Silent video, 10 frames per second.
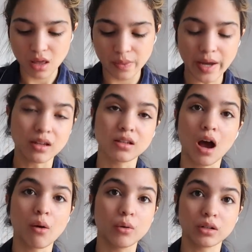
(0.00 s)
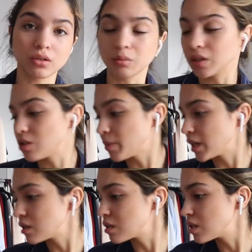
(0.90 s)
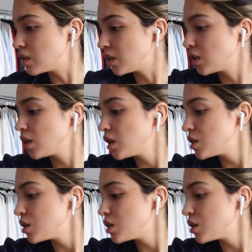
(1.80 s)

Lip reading: that is how I would normally do my concealer.